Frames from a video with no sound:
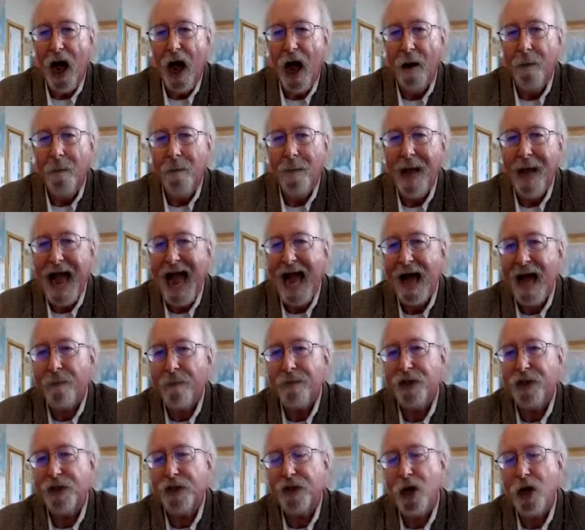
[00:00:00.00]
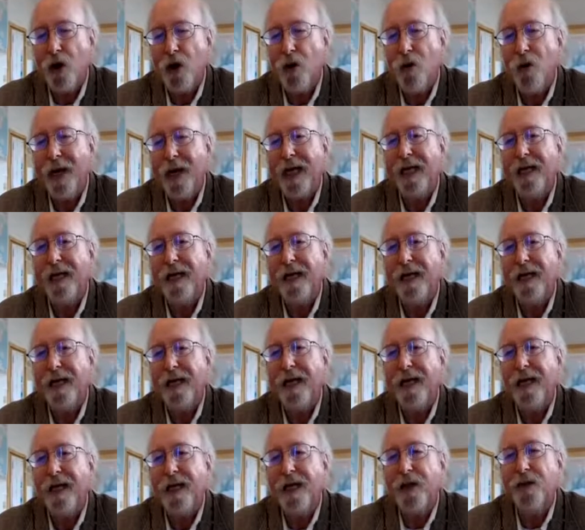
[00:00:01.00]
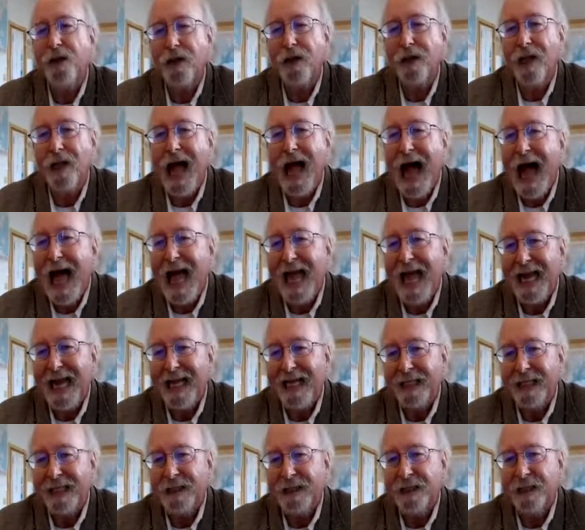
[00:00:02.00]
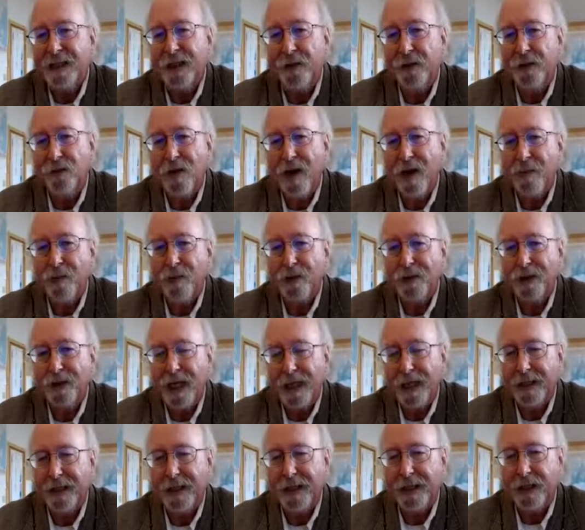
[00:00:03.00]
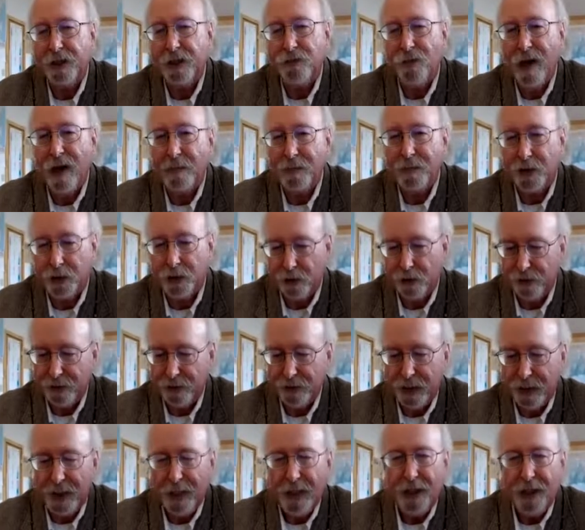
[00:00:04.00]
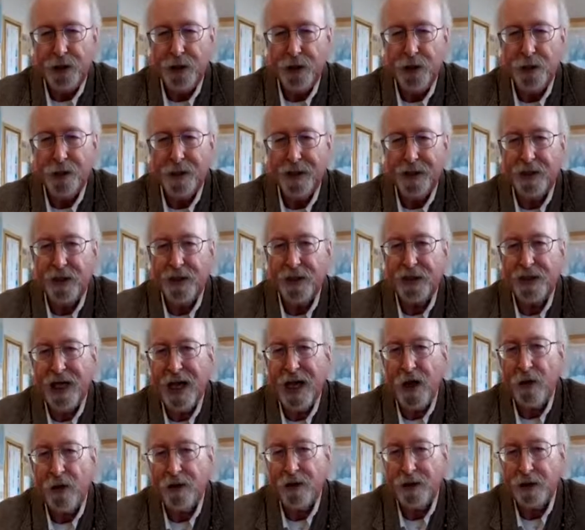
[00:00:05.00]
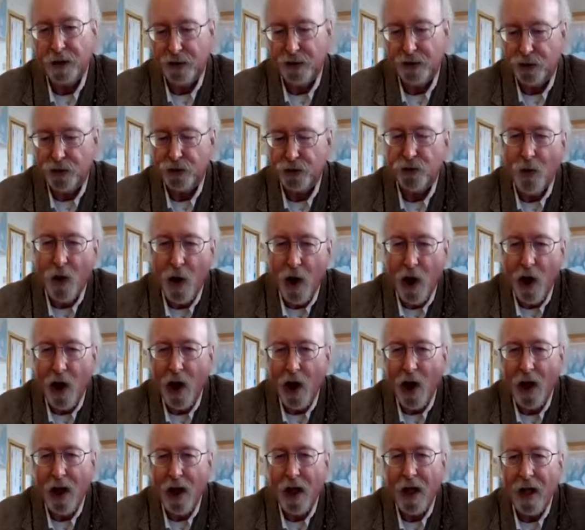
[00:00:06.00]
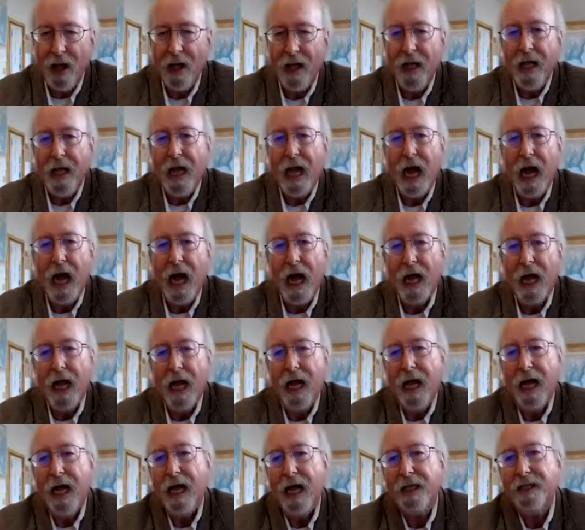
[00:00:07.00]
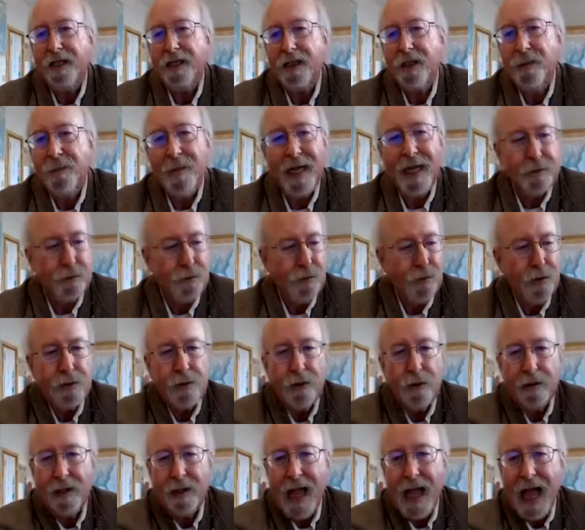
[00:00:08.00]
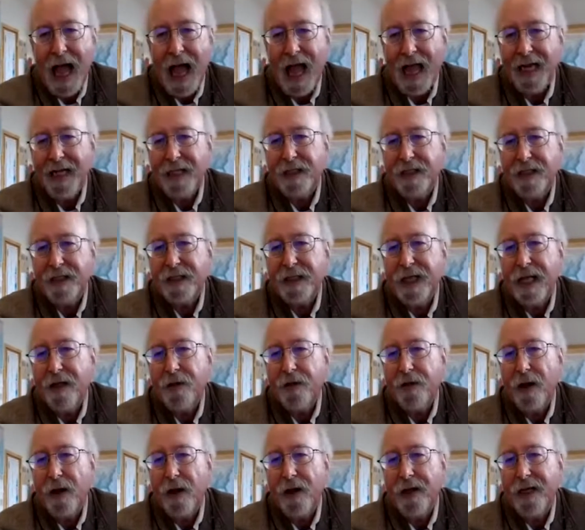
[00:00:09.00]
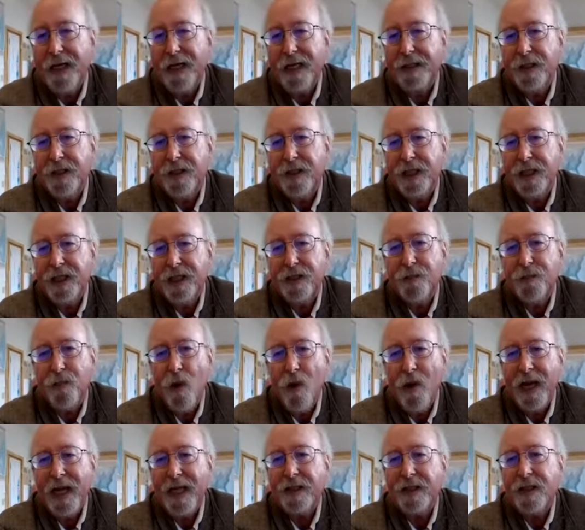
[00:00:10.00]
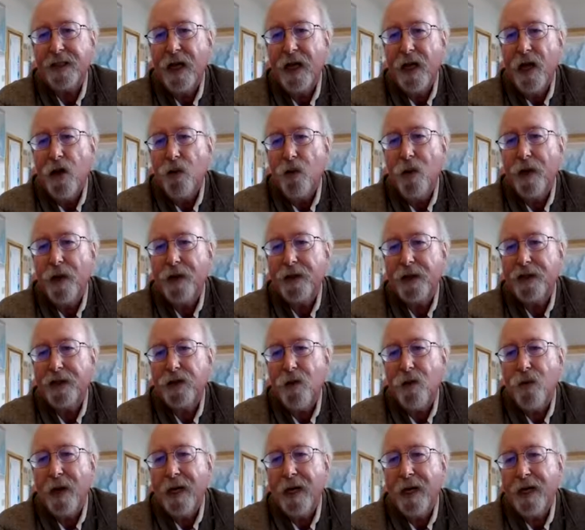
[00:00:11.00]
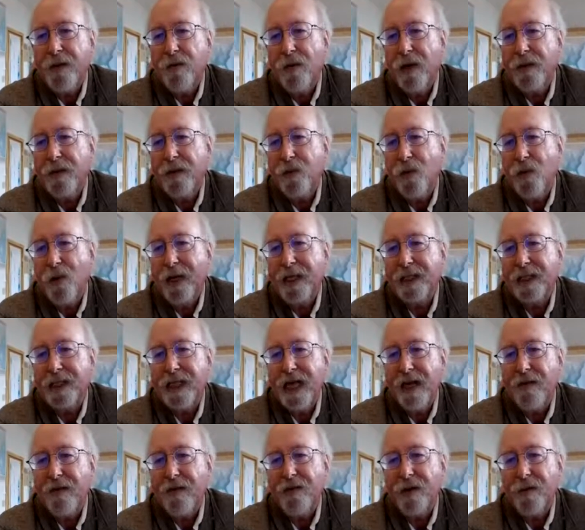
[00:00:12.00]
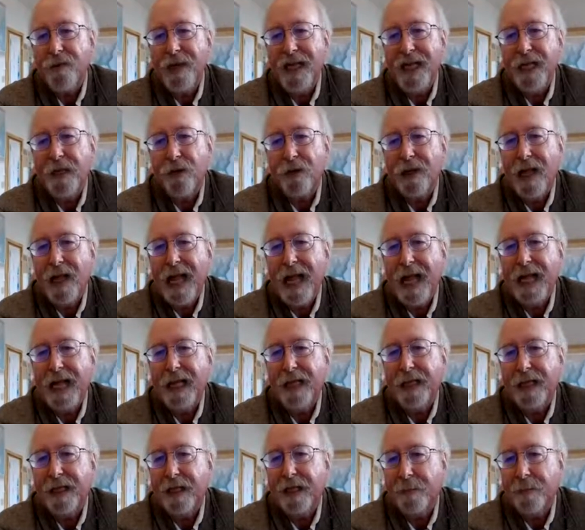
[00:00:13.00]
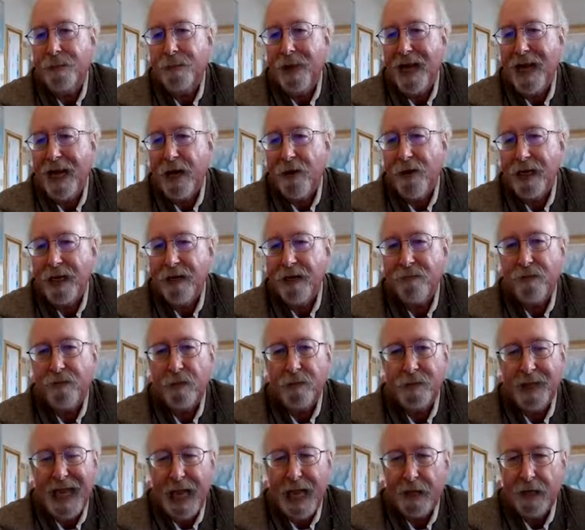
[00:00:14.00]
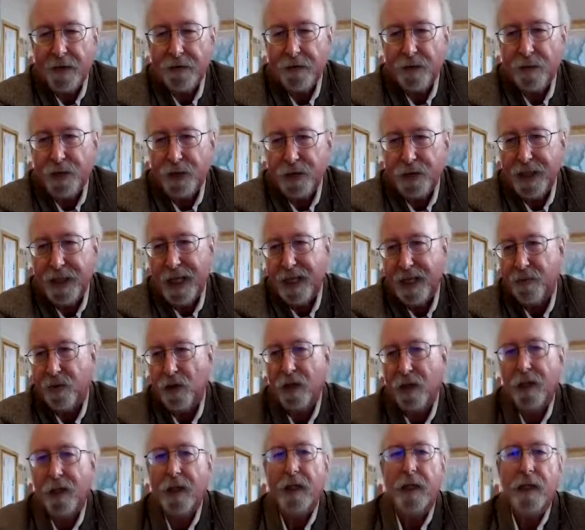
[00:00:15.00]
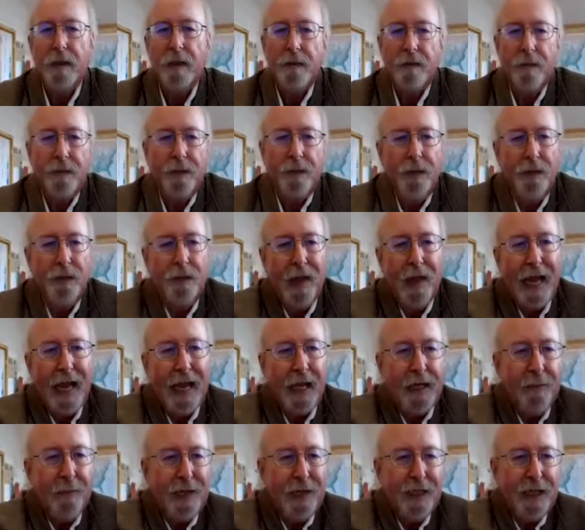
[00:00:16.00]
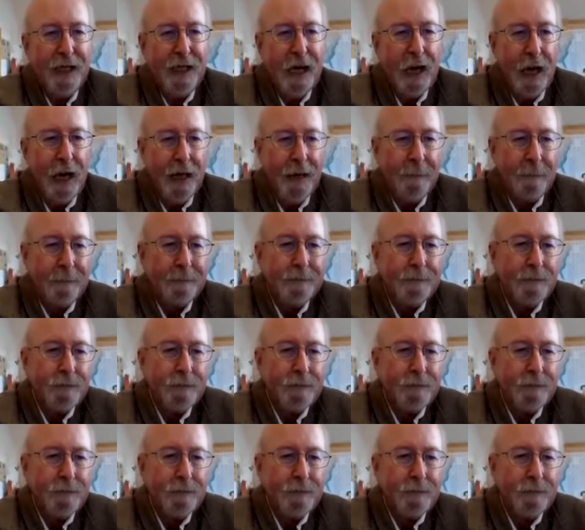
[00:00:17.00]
map showing the lines that represent these ruptures, you could just tell it to draw a symmetrical line centered on each of these points with a 21.7 meter length and the bearing from the attribute table. That could be done.